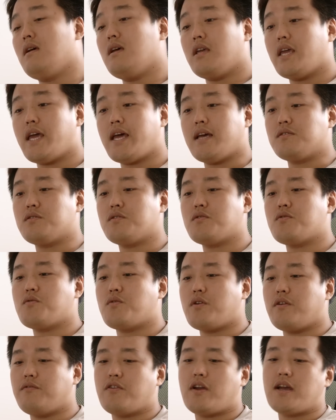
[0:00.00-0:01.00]
Yeah, so
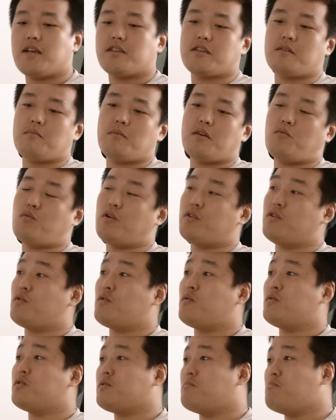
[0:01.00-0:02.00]
if you're asking me whether
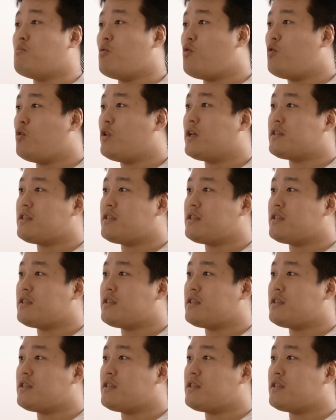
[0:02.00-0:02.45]
there was a mole